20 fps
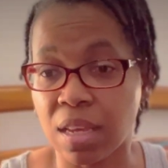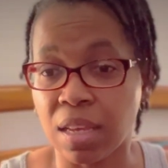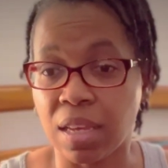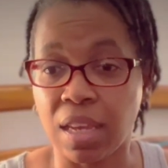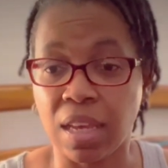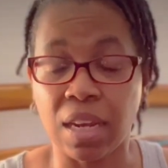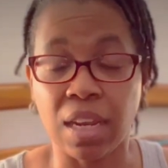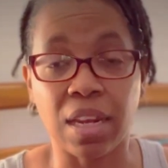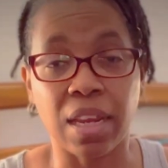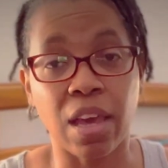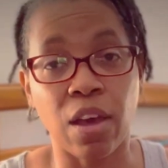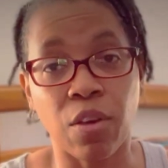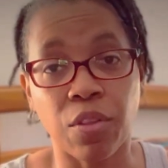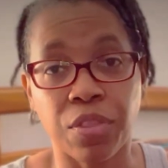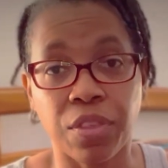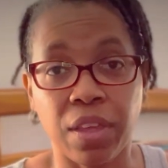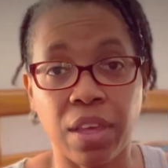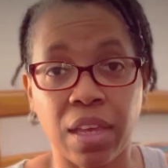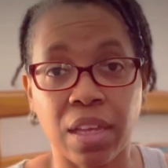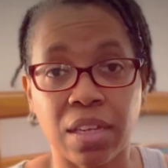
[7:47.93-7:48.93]
getting
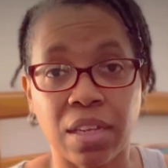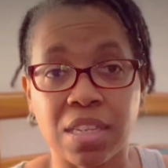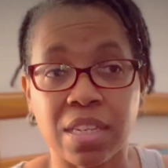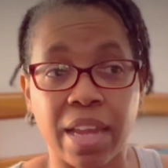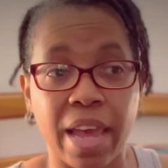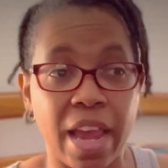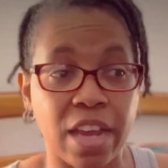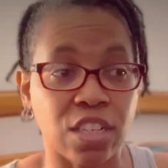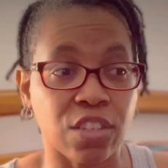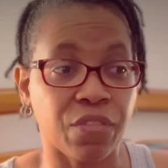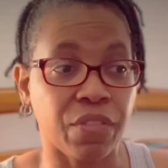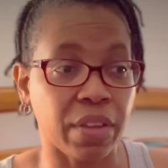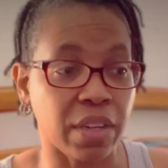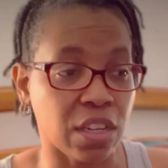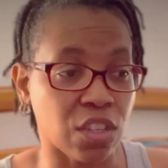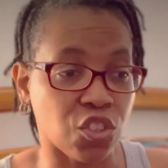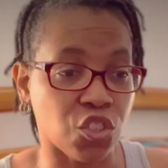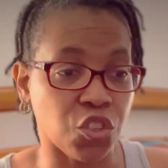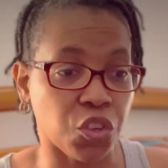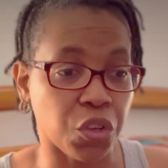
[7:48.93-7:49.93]
healthy and /
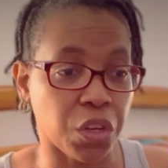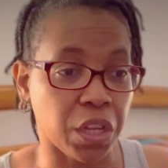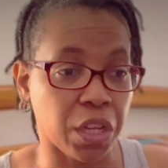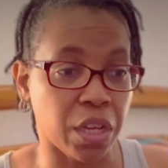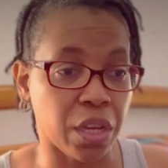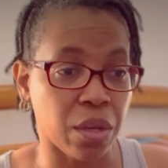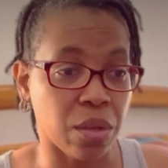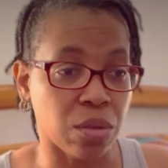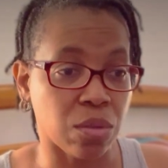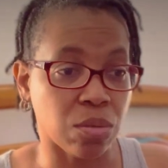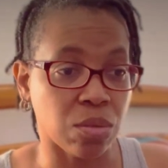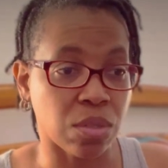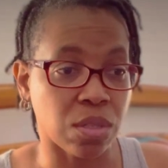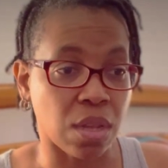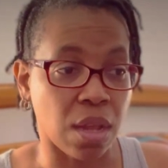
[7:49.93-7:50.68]
fitness journey goes.